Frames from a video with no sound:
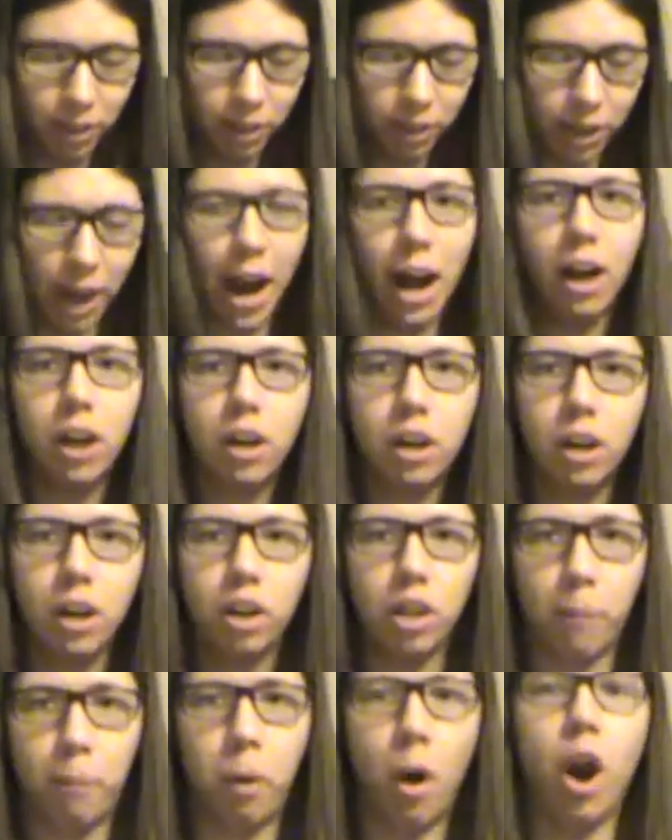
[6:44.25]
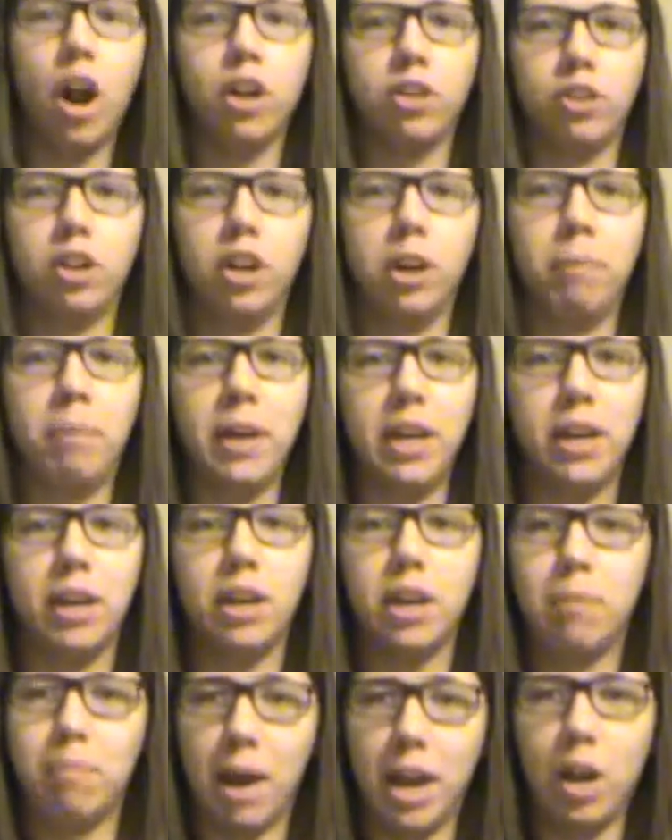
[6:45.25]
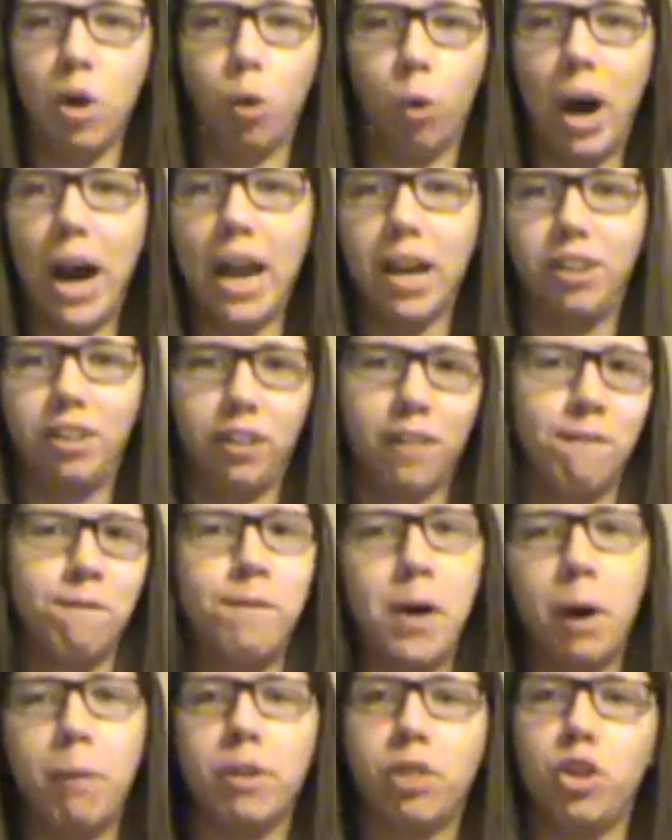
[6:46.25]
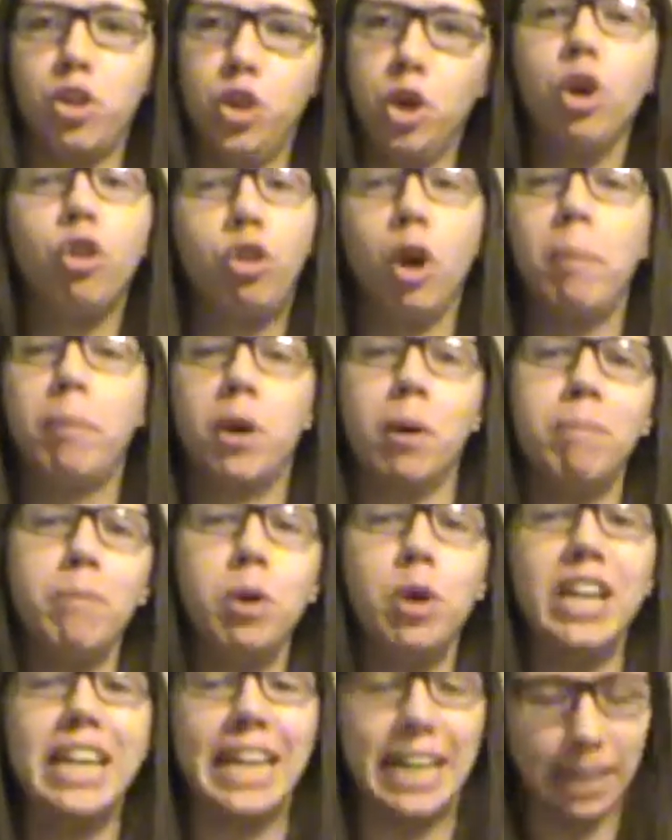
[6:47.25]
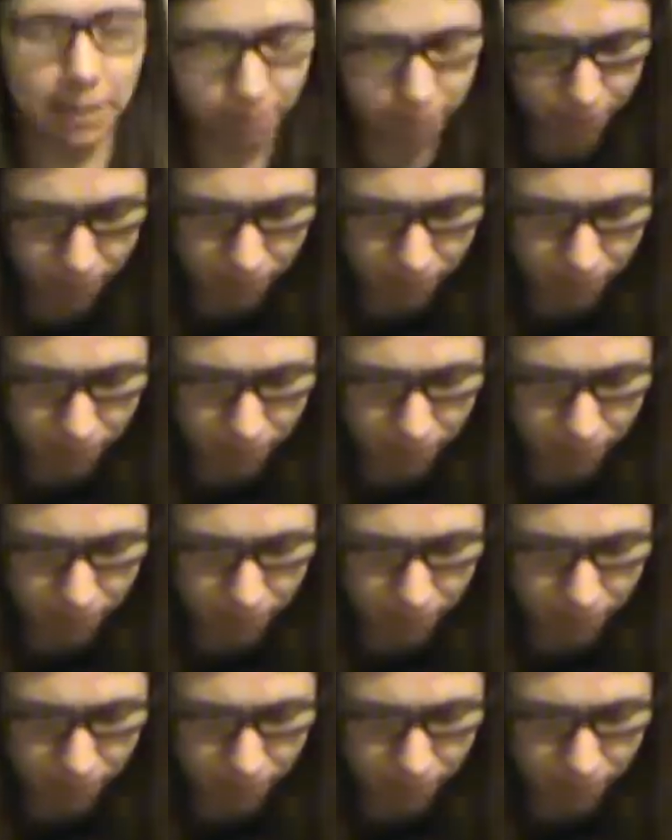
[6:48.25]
Yeah, the product's gonna be many ways to fuck with the YouTube community.